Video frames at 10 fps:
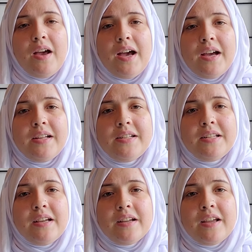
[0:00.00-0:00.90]
I did
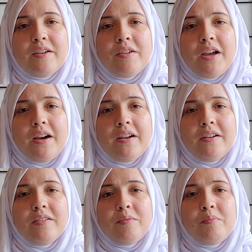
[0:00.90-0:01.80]
not get
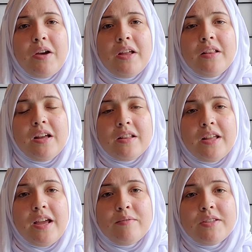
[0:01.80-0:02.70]
rehired, but
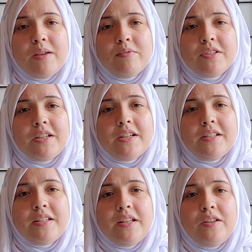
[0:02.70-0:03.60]
luckily I was able to
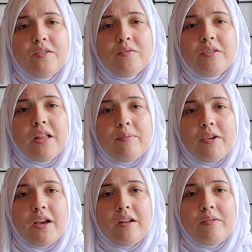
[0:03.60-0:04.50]
continue
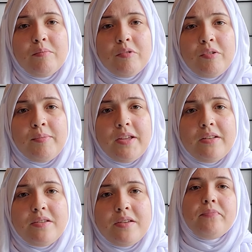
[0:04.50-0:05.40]
claiming
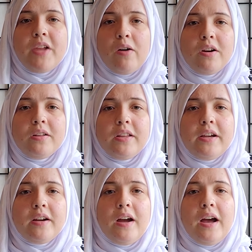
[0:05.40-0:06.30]
unemployment. Now
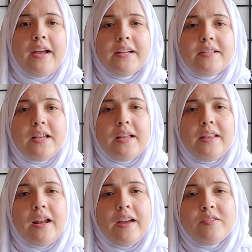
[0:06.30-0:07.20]
earlier I had said
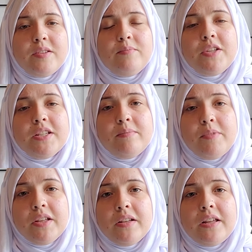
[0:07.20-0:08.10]
that I have some
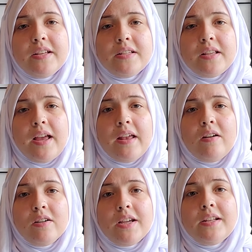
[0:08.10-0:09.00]
disabilities and
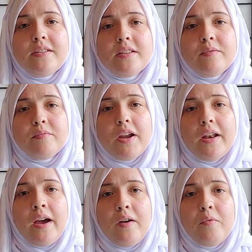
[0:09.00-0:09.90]
I'll get into them right
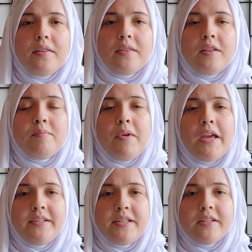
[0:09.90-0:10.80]
now. The
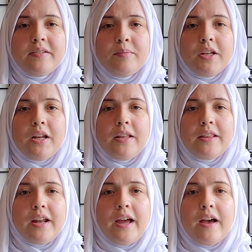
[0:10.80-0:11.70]
main disability that
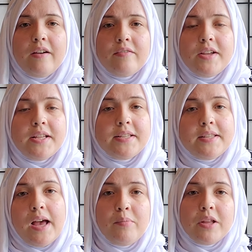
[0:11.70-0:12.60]
I have is
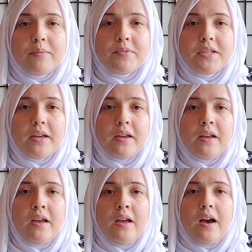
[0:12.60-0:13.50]
epilepsy.
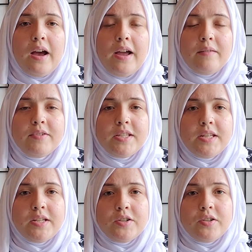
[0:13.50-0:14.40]
I have a
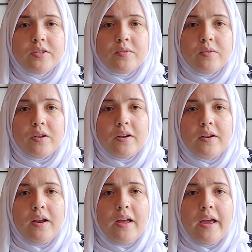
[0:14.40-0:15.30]
seizure
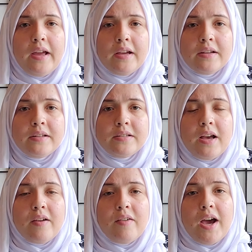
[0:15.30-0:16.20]
disorder and
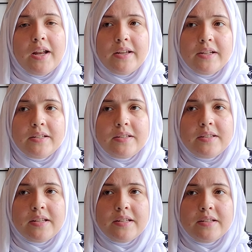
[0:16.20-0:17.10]
I've had it
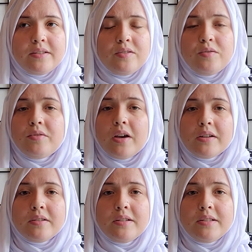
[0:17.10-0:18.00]
since
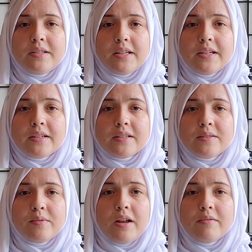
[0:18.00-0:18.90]
2006
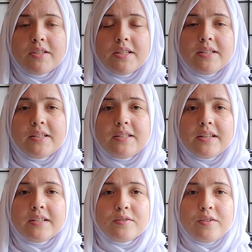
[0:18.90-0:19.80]
when I was in the
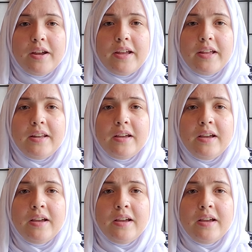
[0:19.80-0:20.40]
sixth grade.